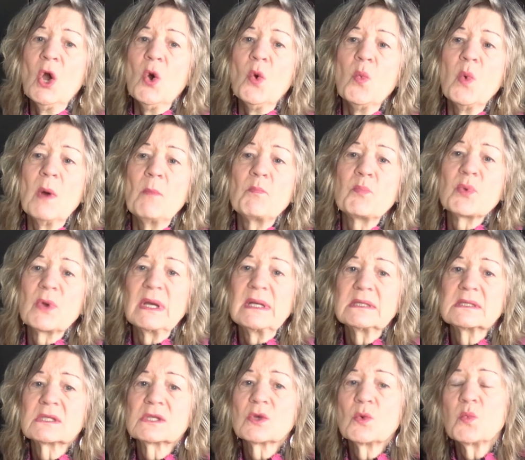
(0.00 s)
What
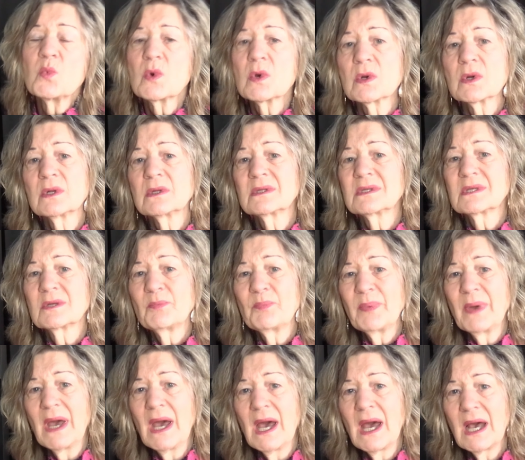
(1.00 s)
brings the word to
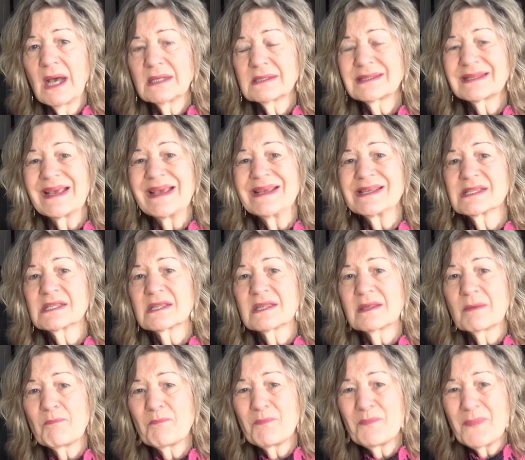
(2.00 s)
pass is
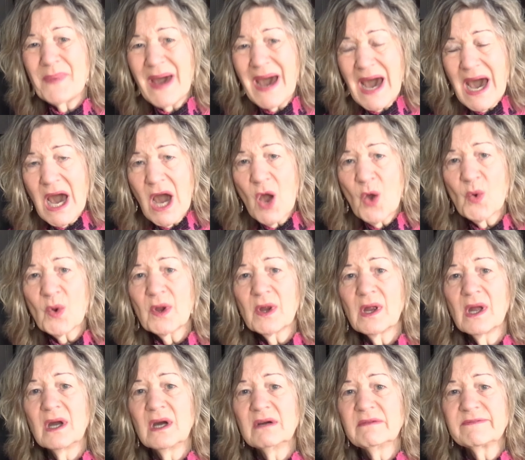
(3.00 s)
the
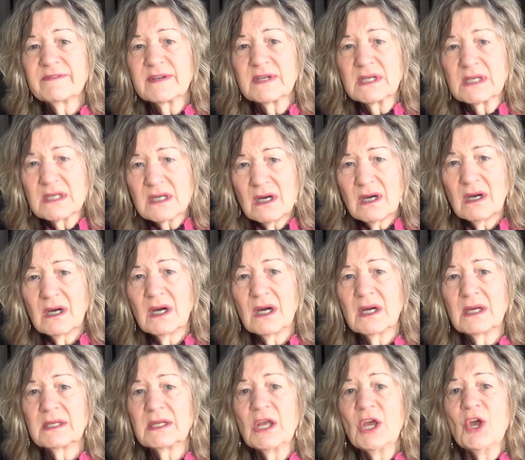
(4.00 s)
power of
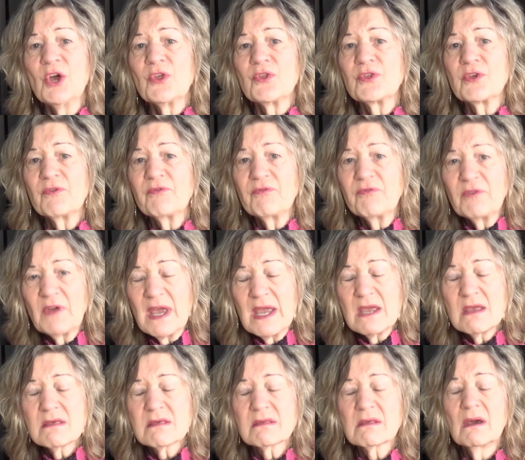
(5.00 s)
God, the
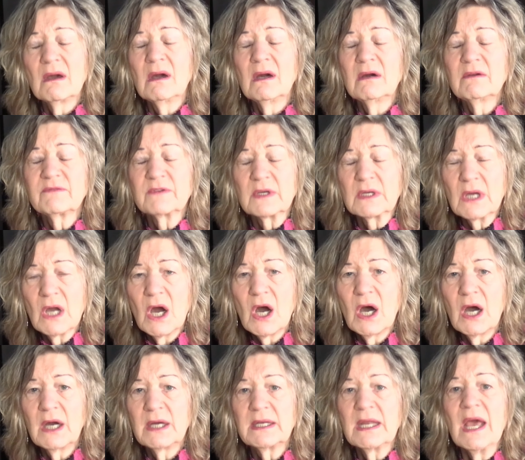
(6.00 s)
faith of
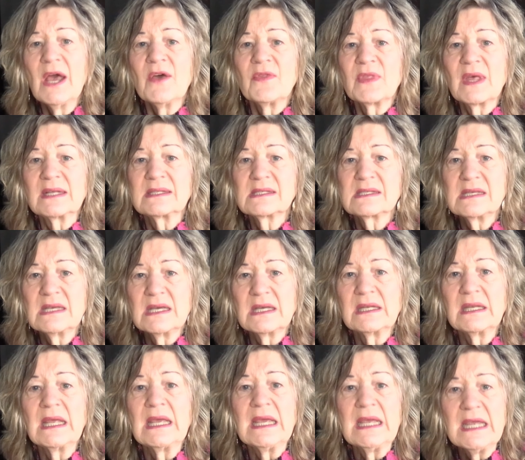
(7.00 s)
God that's
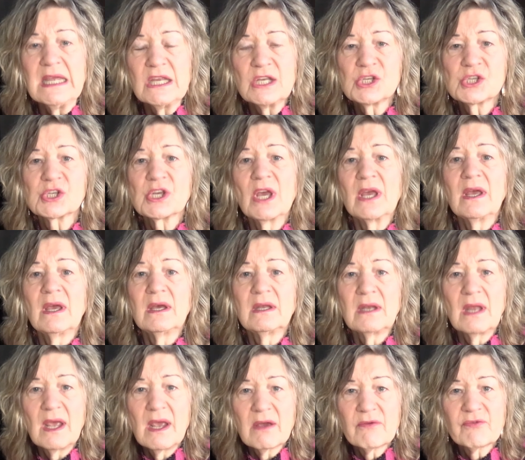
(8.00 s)
in each
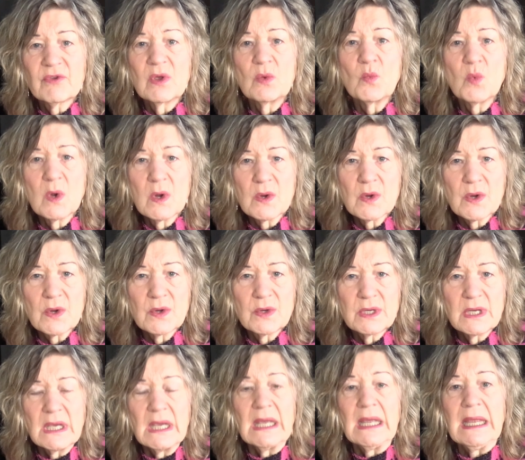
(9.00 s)
and every
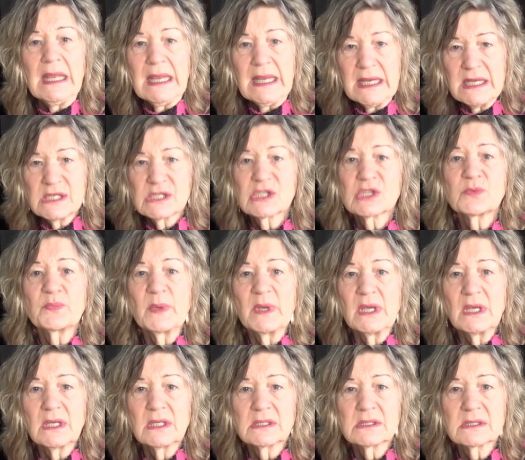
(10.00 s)
word he
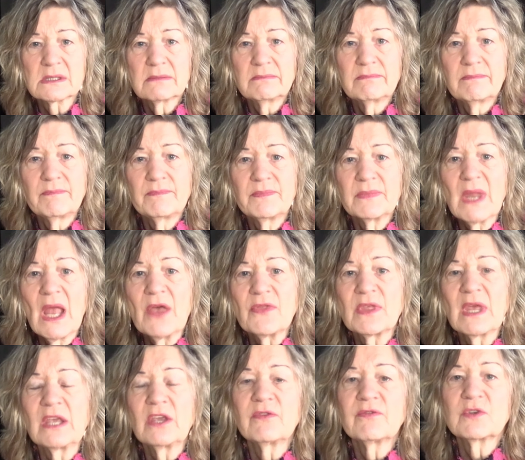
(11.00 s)
speaks.
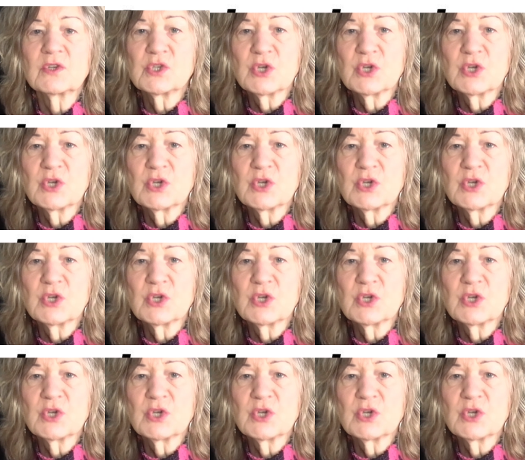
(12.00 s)
Thank you for